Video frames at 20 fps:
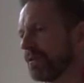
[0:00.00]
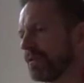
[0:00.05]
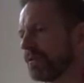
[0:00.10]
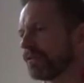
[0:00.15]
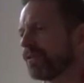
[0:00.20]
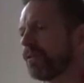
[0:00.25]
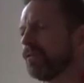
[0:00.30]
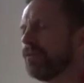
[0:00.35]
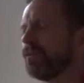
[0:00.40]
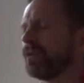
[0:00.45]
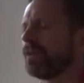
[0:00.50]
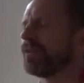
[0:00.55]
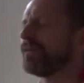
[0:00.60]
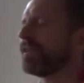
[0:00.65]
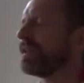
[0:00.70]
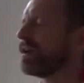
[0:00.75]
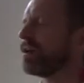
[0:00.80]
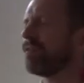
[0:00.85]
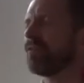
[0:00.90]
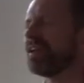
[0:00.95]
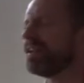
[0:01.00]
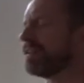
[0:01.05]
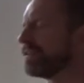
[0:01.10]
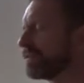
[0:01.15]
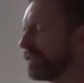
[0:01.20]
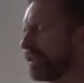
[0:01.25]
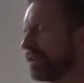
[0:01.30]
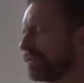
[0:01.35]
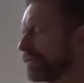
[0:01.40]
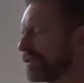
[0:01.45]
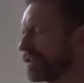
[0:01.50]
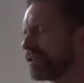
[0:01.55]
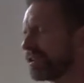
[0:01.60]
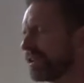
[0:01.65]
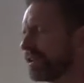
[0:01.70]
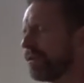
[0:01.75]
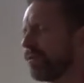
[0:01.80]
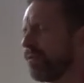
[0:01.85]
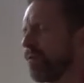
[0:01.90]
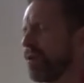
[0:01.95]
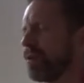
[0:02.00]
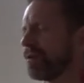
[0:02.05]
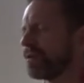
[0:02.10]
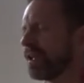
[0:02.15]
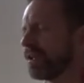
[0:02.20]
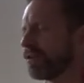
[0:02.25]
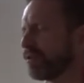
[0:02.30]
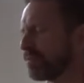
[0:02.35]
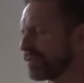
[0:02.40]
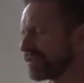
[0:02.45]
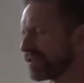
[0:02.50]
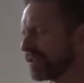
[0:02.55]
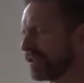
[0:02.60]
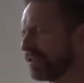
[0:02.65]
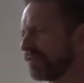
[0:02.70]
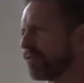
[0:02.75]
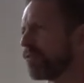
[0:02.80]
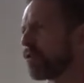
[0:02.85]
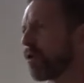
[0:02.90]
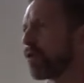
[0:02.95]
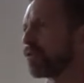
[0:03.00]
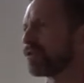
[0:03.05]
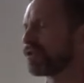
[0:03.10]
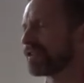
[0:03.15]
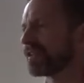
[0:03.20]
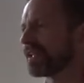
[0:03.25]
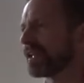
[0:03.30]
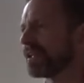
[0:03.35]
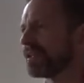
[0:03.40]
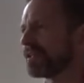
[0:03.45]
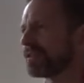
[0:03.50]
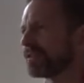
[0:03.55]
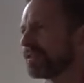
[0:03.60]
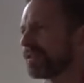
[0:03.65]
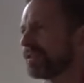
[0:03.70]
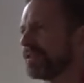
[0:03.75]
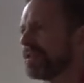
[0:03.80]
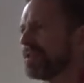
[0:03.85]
So you can think of anything which is in the world that you perceive, gross things,